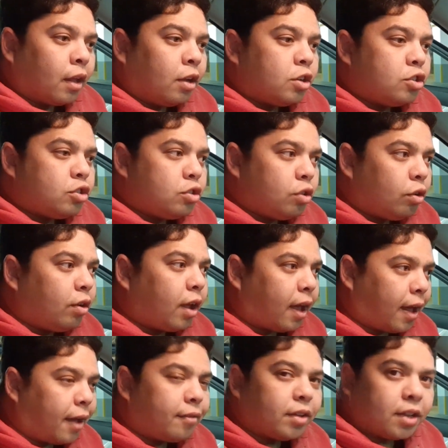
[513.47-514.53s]
should
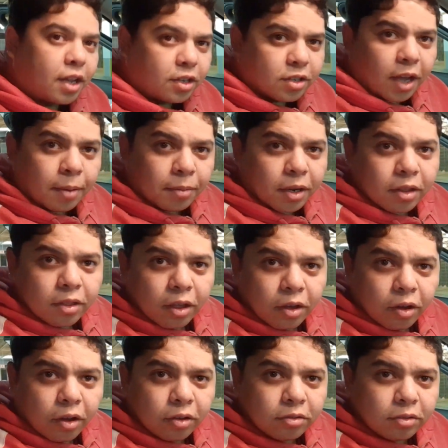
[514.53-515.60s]
have a dash camera in their
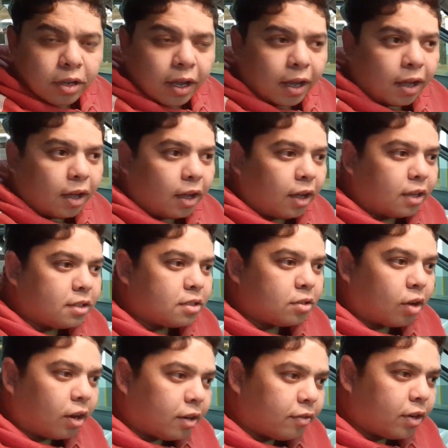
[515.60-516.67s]
car. It's
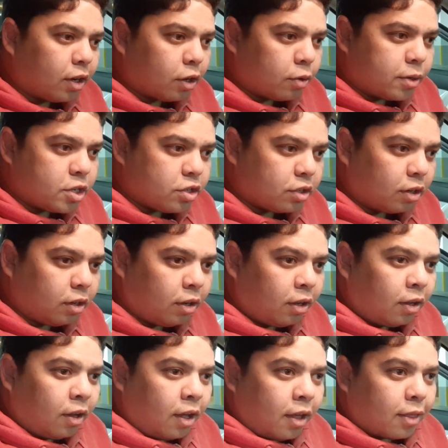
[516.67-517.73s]
not even a question.
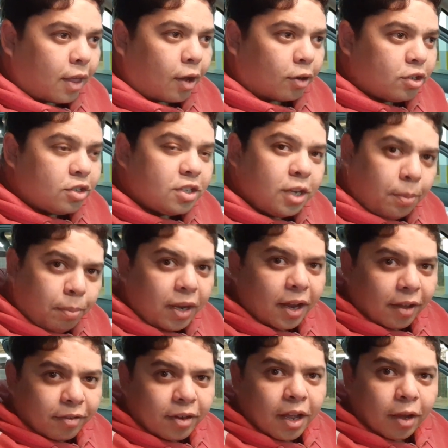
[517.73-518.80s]
They are cheap
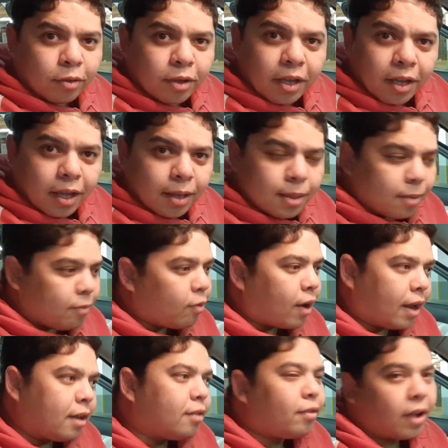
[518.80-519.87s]
enough now. You can get them for
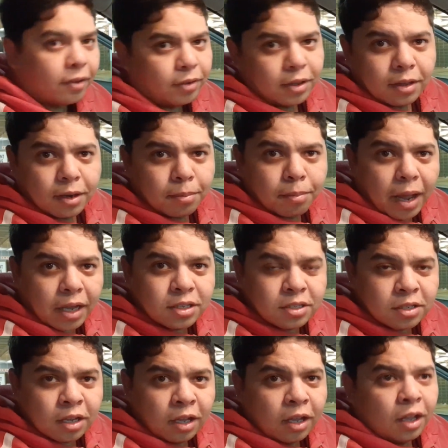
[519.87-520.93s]
under 500 bucks.
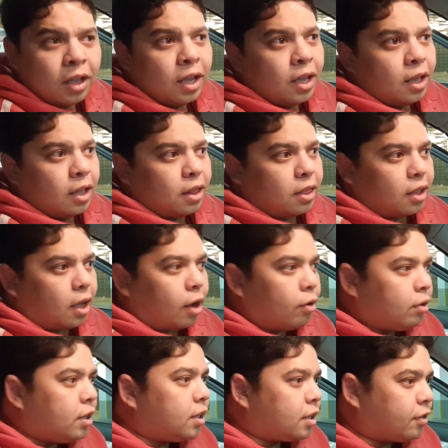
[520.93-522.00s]
The
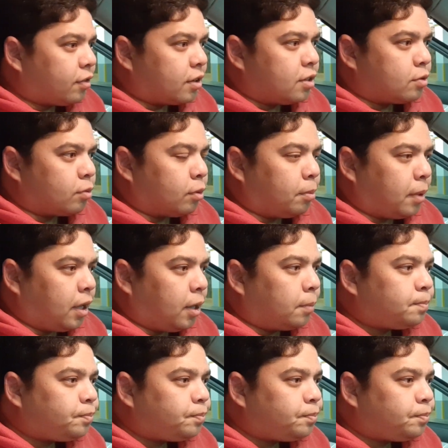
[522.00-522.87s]
only difference would be